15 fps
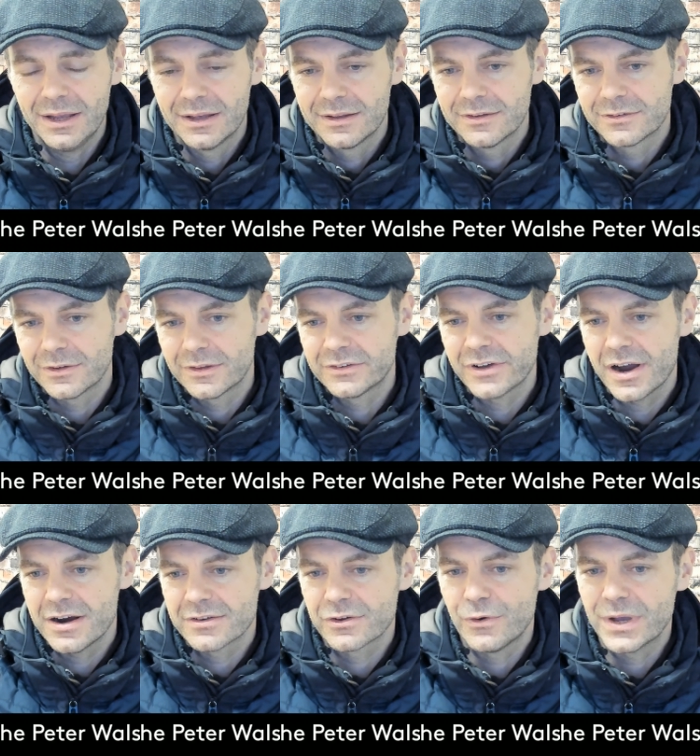So the tire's
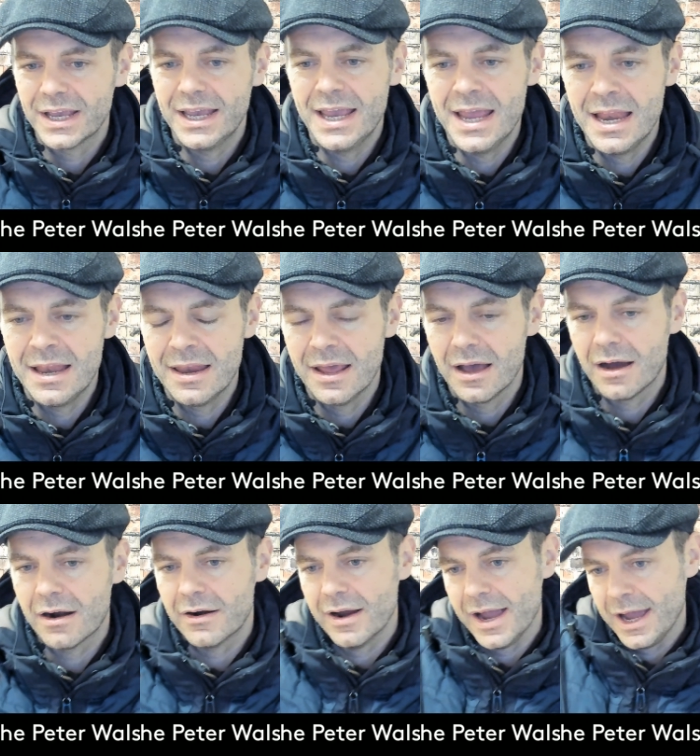going in
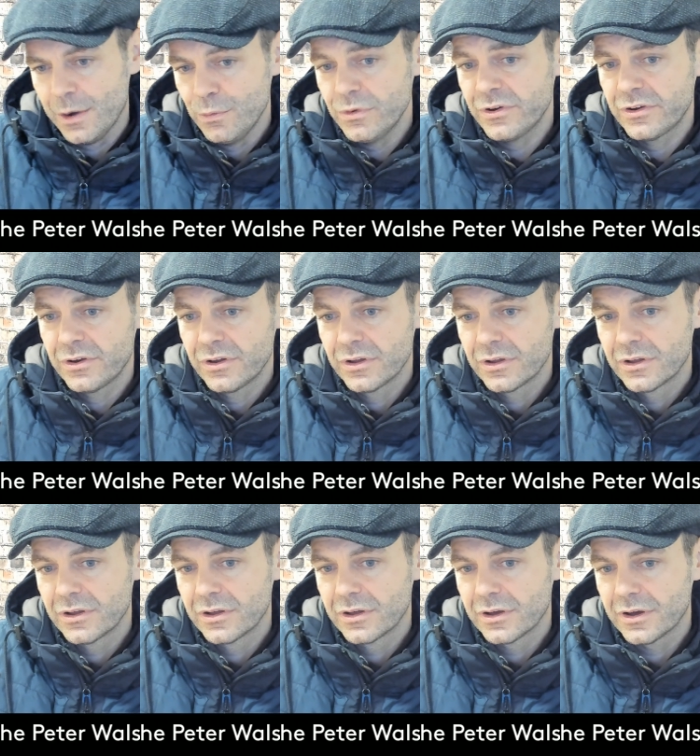or out
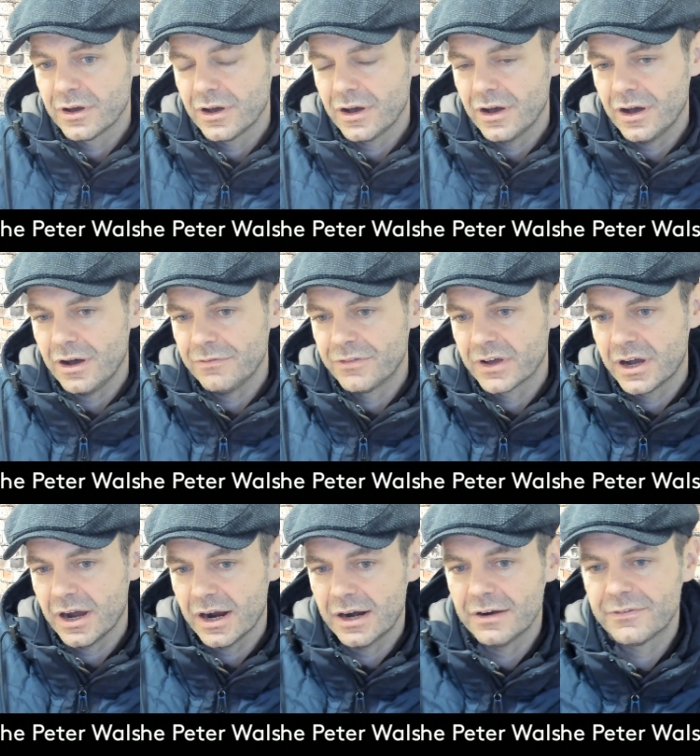of the
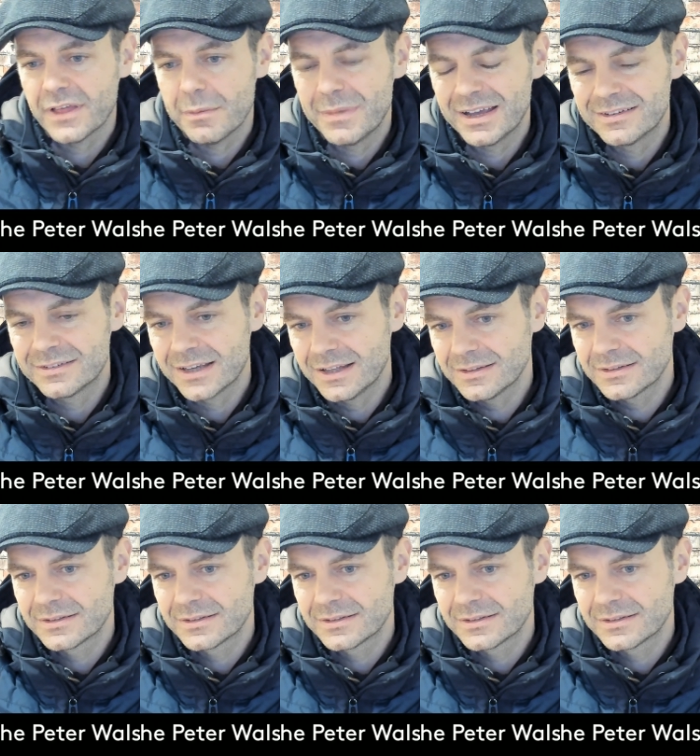car, if that makes sense.